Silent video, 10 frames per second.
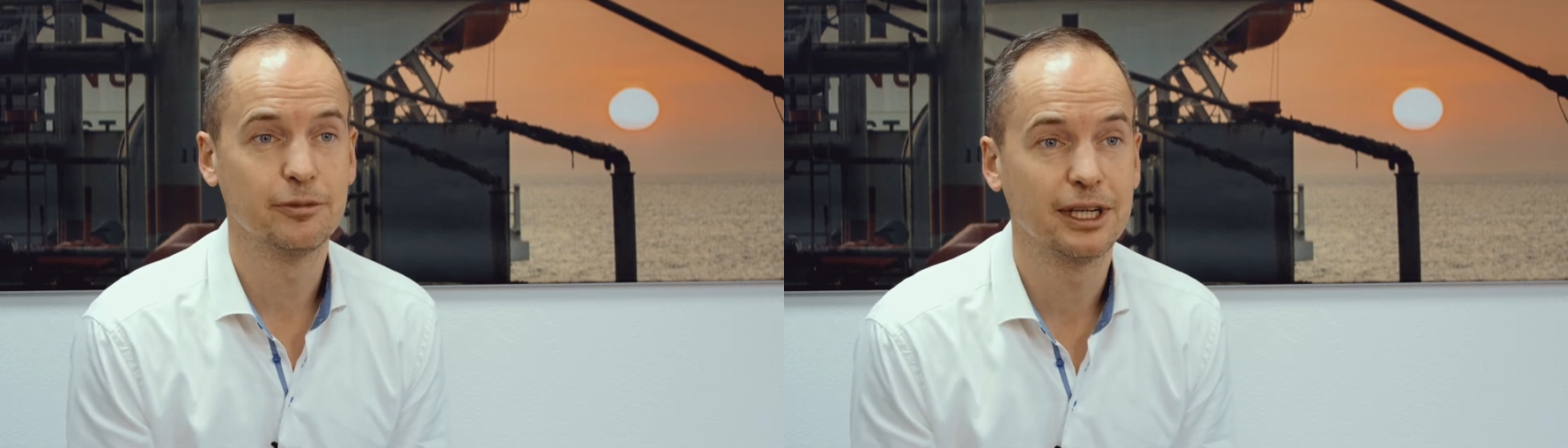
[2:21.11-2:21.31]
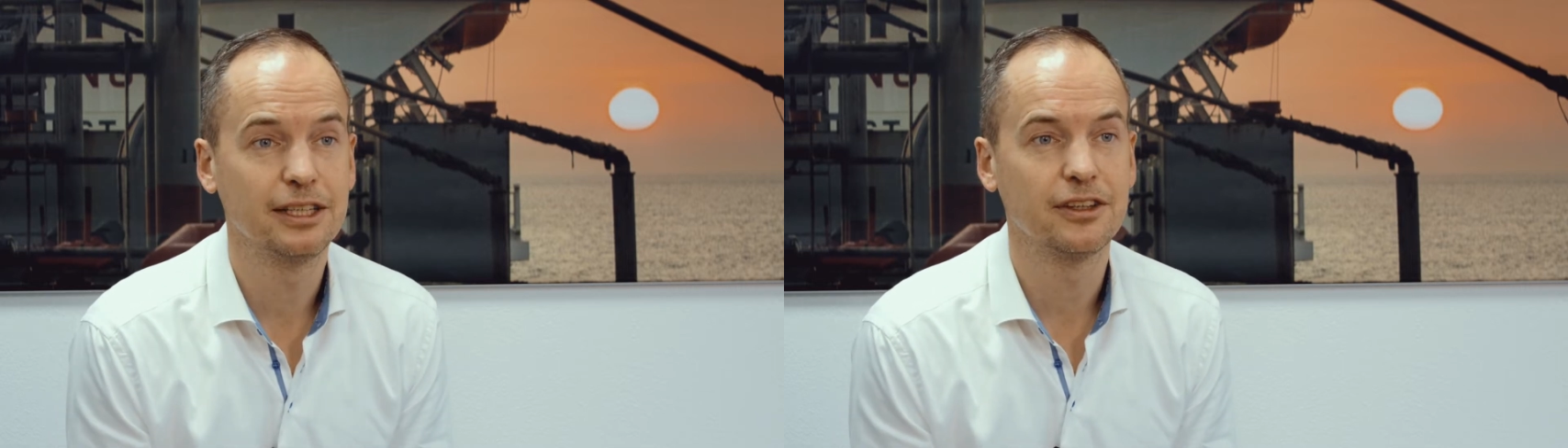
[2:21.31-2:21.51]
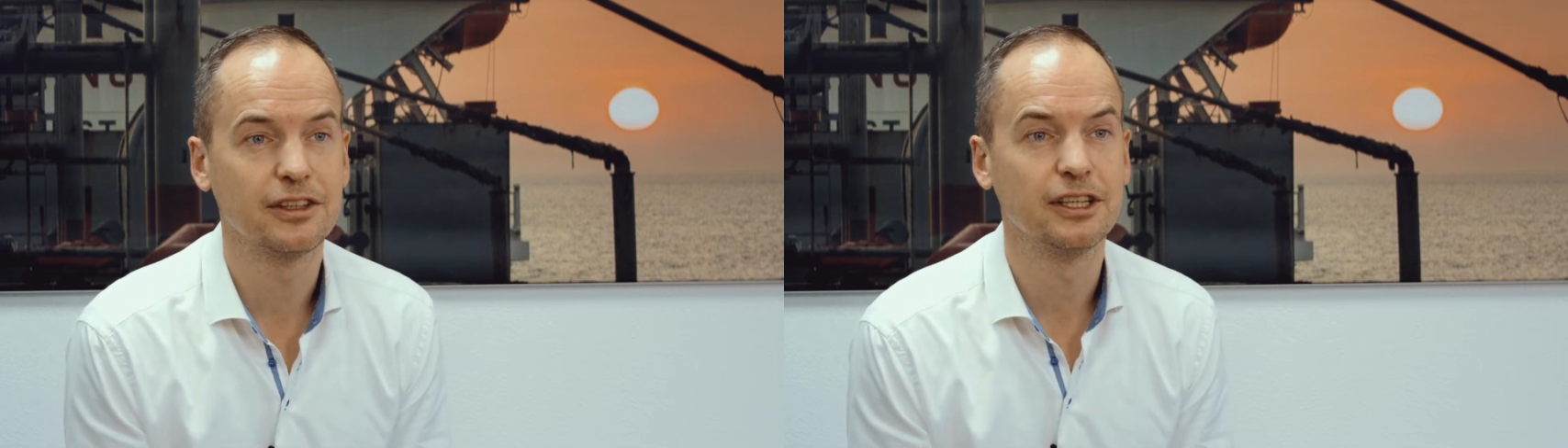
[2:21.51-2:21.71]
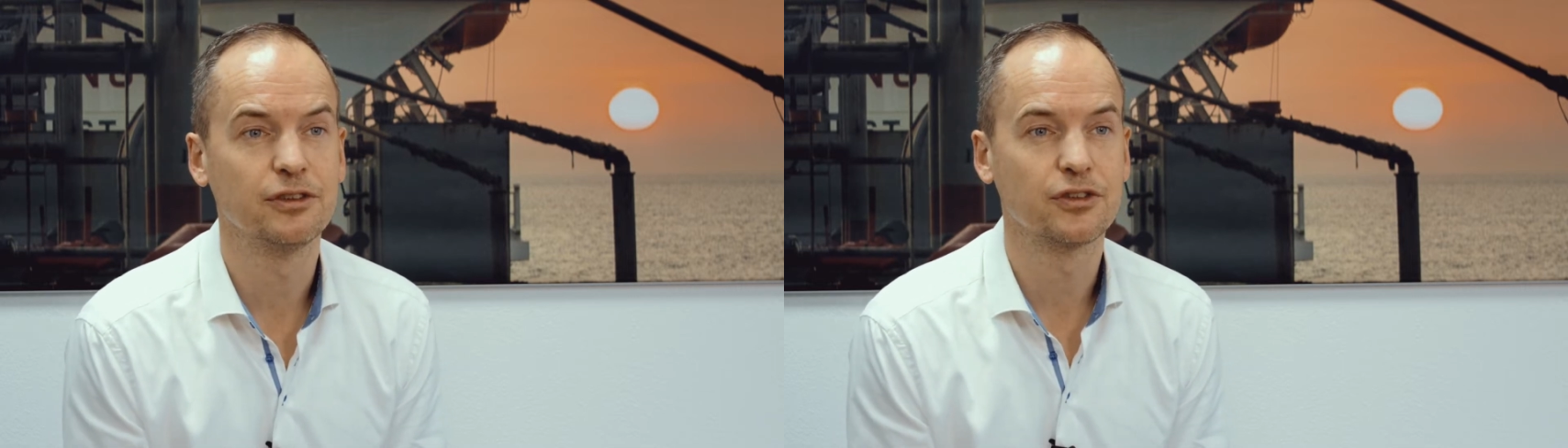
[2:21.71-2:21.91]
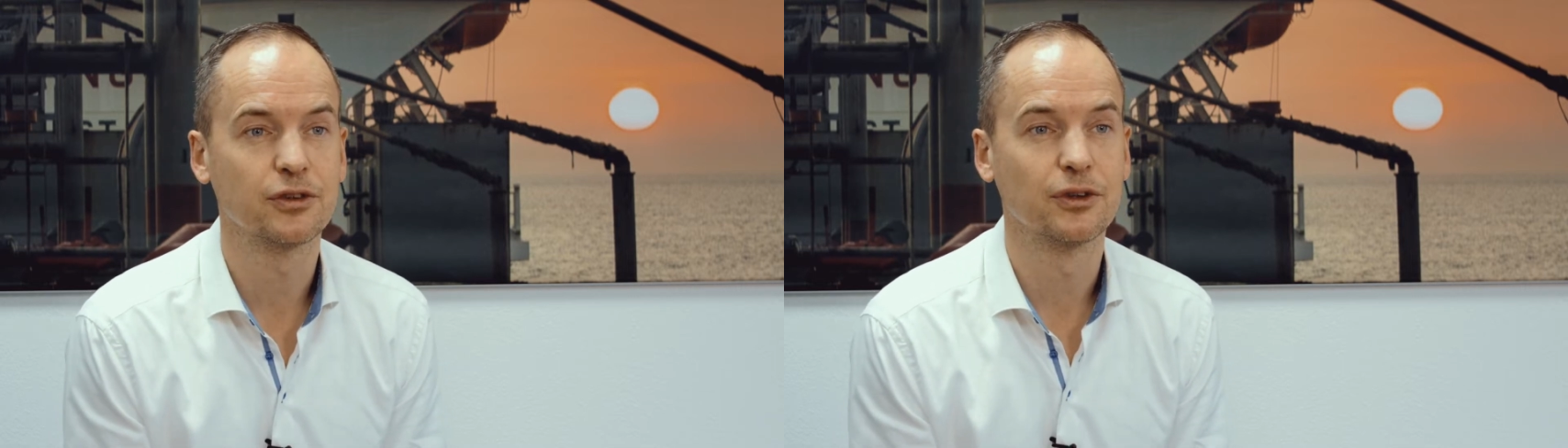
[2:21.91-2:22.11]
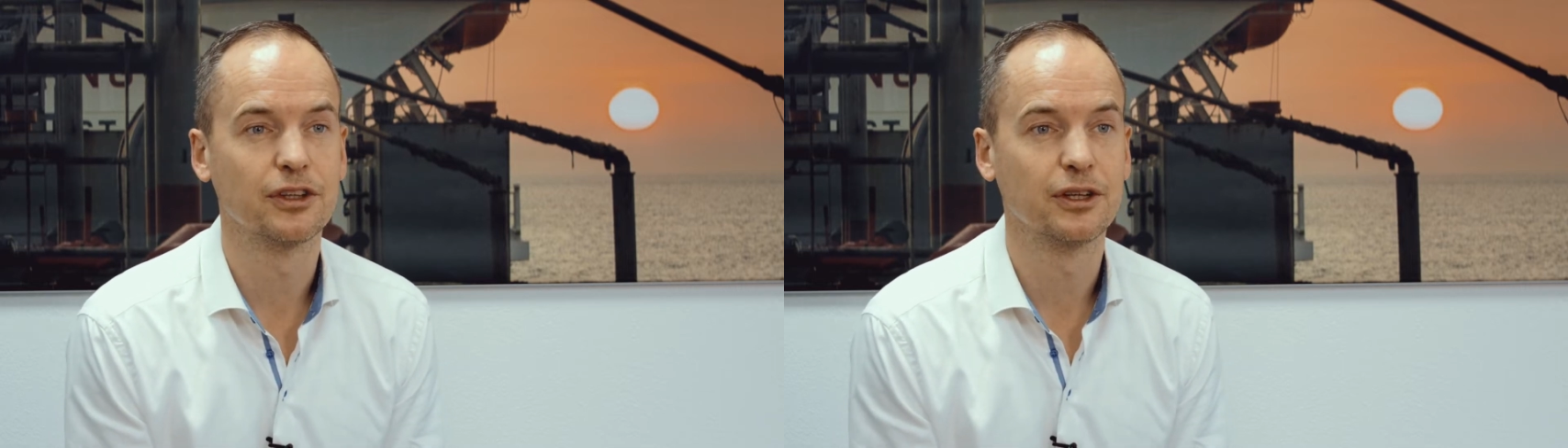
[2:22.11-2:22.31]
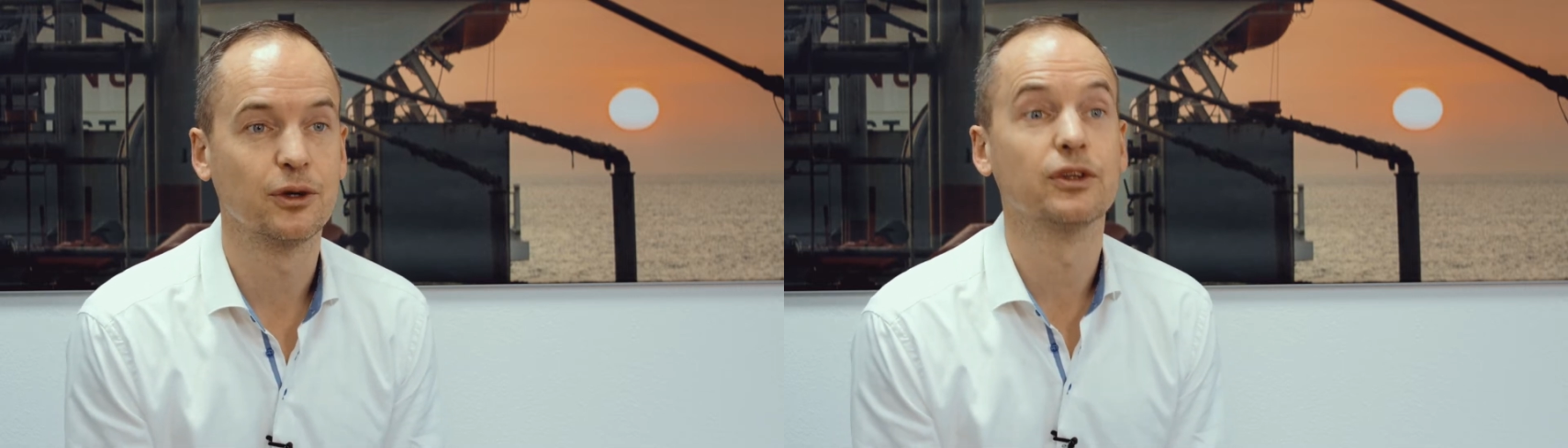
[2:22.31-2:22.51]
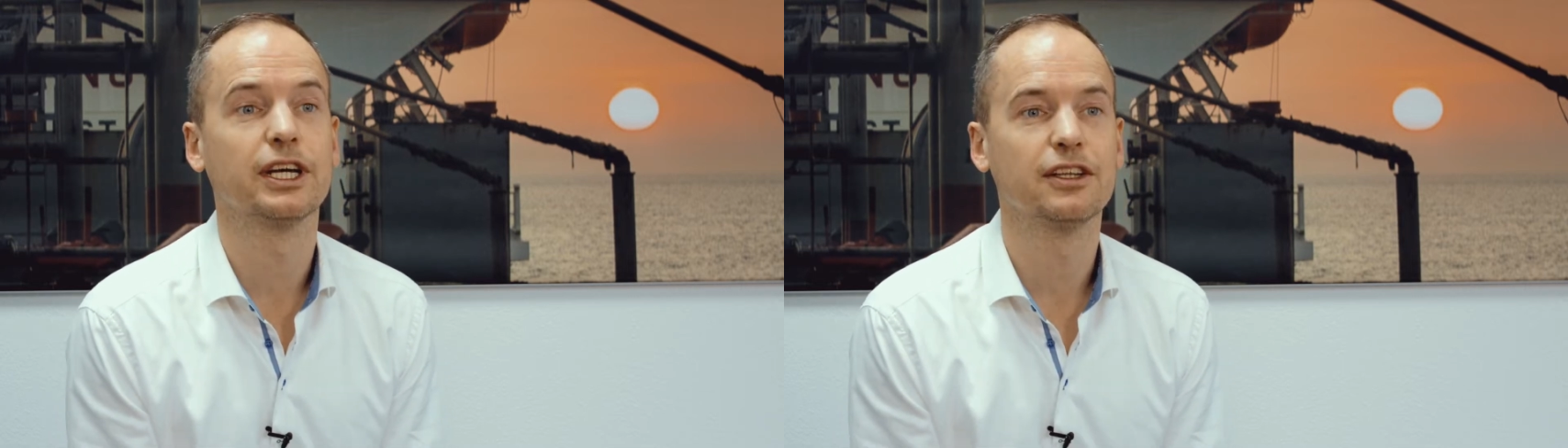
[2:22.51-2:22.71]
maintenance
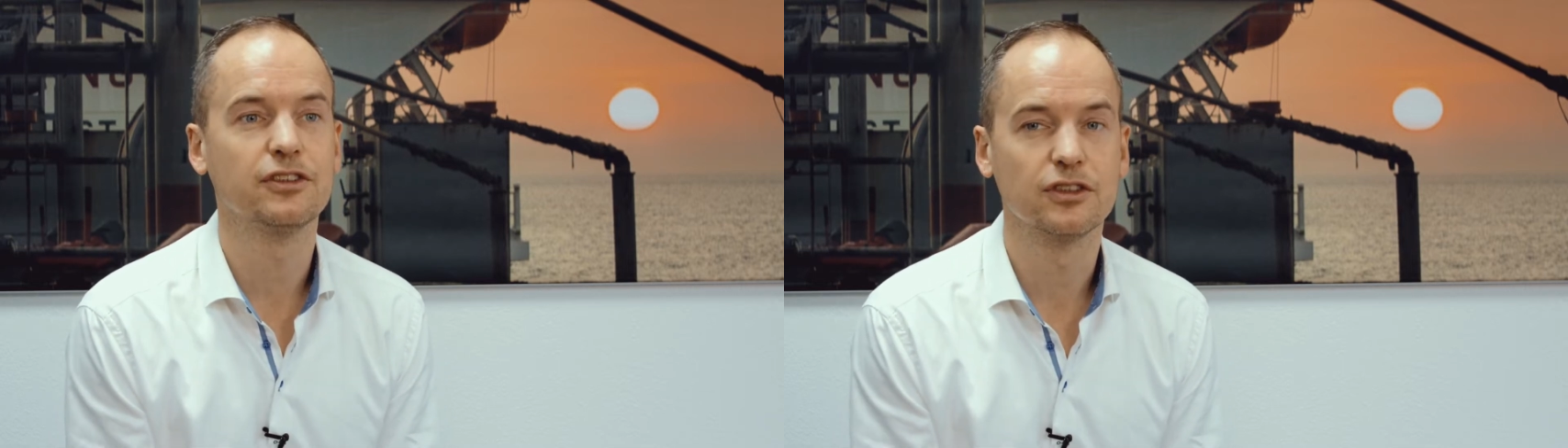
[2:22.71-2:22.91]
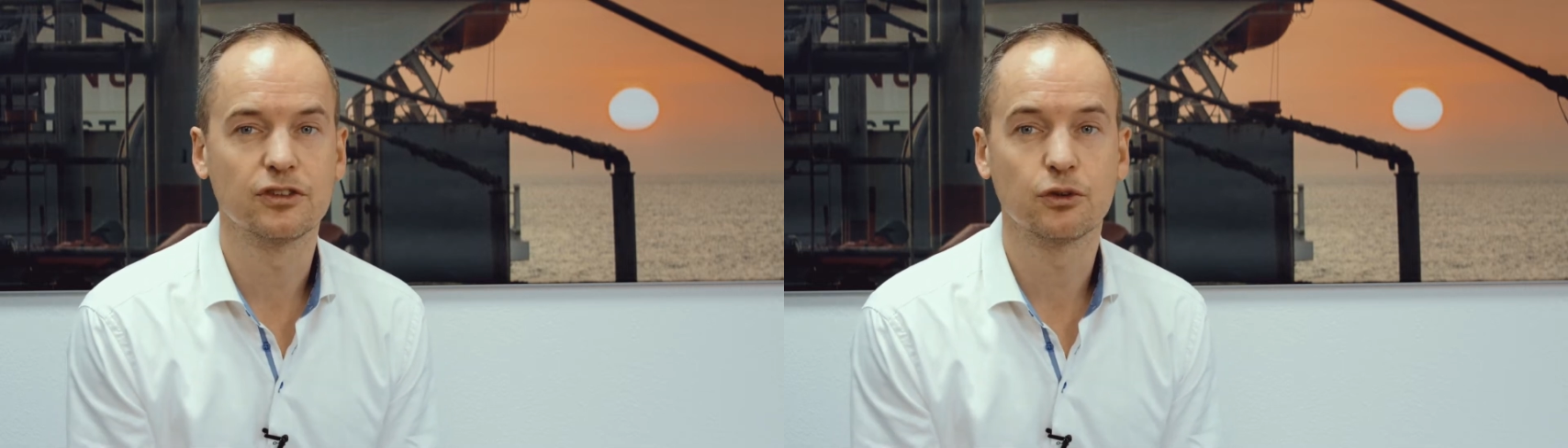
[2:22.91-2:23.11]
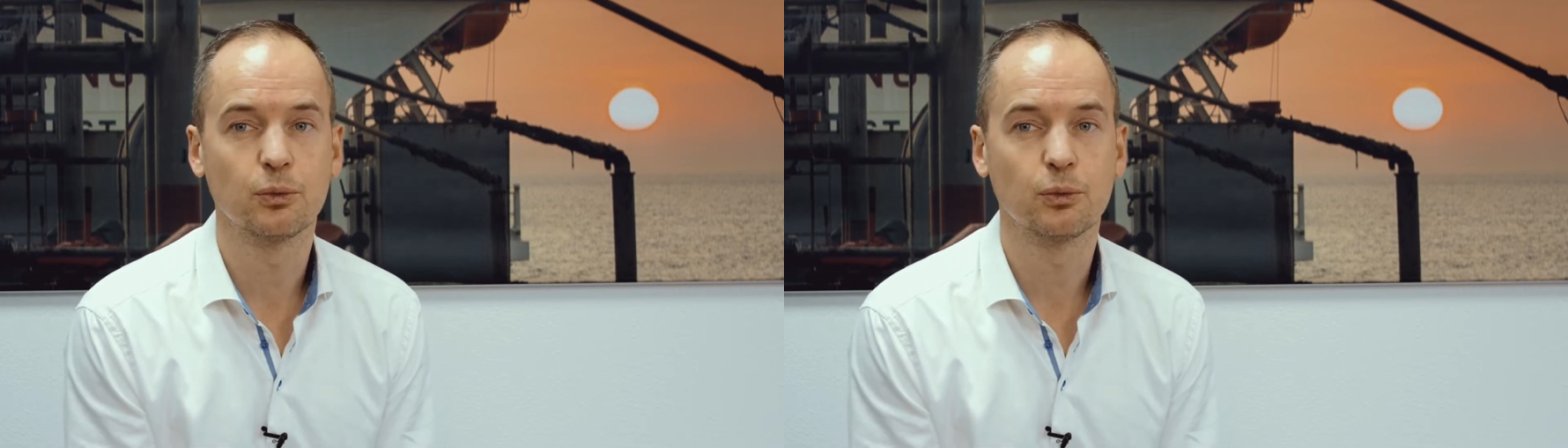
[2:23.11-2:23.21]
on the engines as